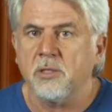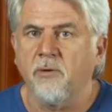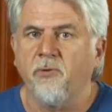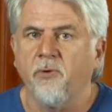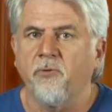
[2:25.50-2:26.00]
to
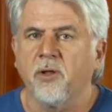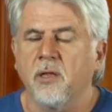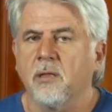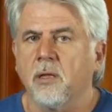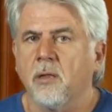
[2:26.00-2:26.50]

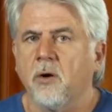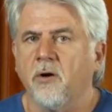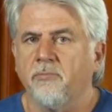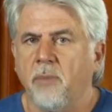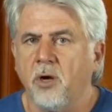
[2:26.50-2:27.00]
fulfilling the law
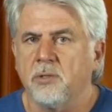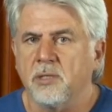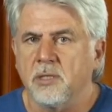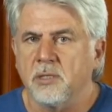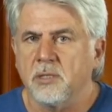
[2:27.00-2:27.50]
of
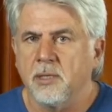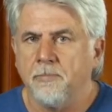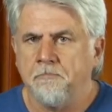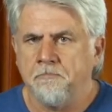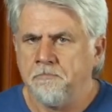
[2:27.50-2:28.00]
Moses.
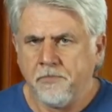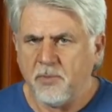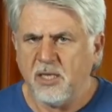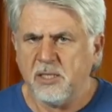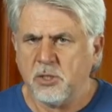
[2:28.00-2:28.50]

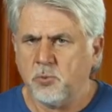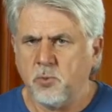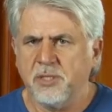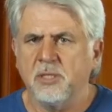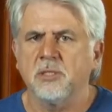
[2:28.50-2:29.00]
This
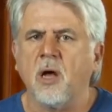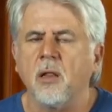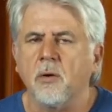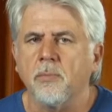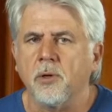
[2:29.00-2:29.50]
was
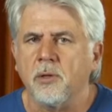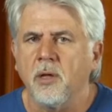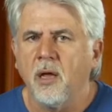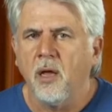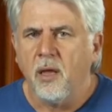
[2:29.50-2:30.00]
intolerable.
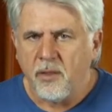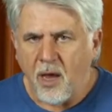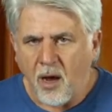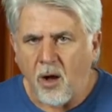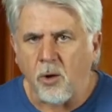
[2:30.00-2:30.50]
Their
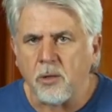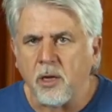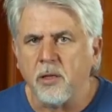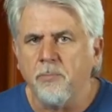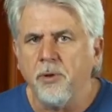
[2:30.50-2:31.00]
hold
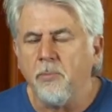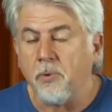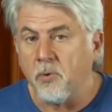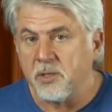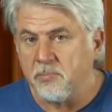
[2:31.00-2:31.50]
on the
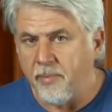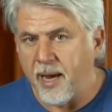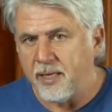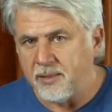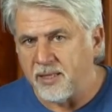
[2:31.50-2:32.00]
people was
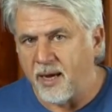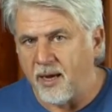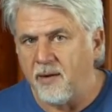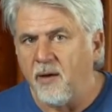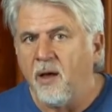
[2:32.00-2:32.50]

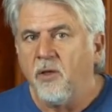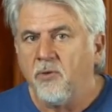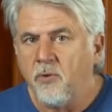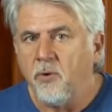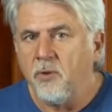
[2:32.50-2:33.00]
maintained
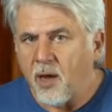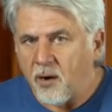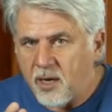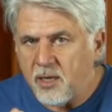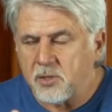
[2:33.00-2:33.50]
through
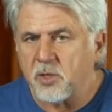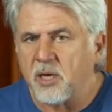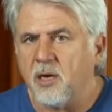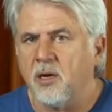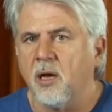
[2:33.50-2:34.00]
their
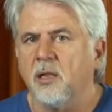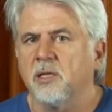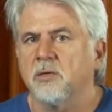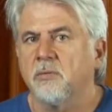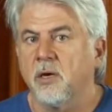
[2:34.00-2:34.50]
intricate
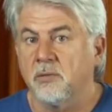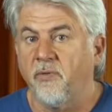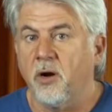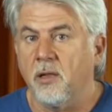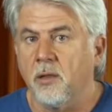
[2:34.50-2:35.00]
knowledge of those
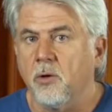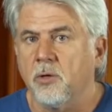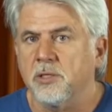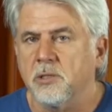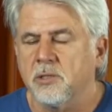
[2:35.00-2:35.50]
very
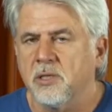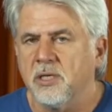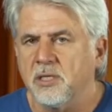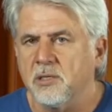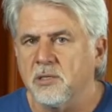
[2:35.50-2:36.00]
laws and
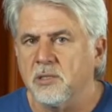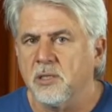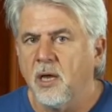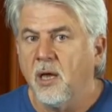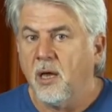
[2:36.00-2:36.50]
traditions,
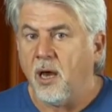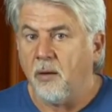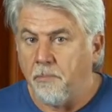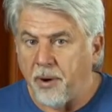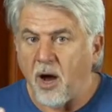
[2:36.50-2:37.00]

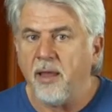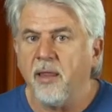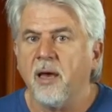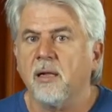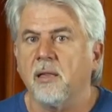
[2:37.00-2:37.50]
and by
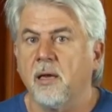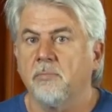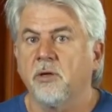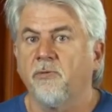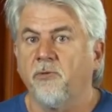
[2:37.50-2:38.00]
their claim
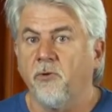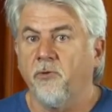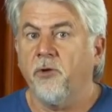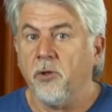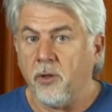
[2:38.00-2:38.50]
to
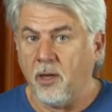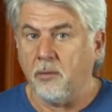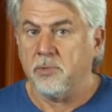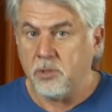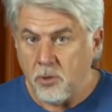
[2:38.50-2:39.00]
fulfill
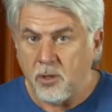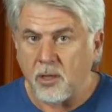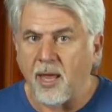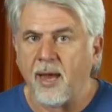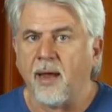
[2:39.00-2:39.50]
them to the
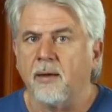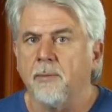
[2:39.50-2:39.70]
letter.